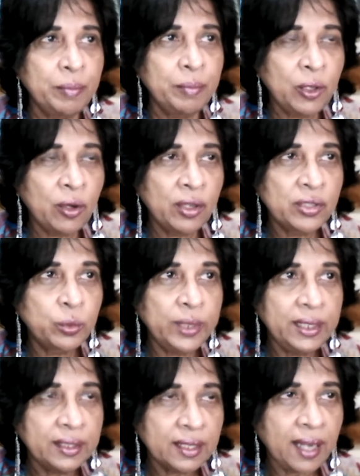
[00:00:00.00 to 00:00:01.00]
Because
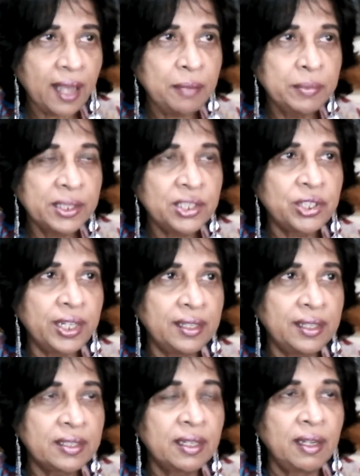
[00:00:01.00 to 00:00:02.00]
with climate
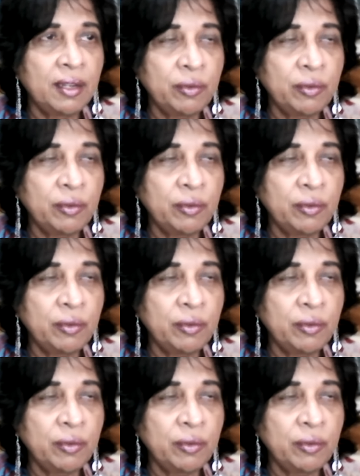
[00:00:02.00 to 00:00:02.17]
change,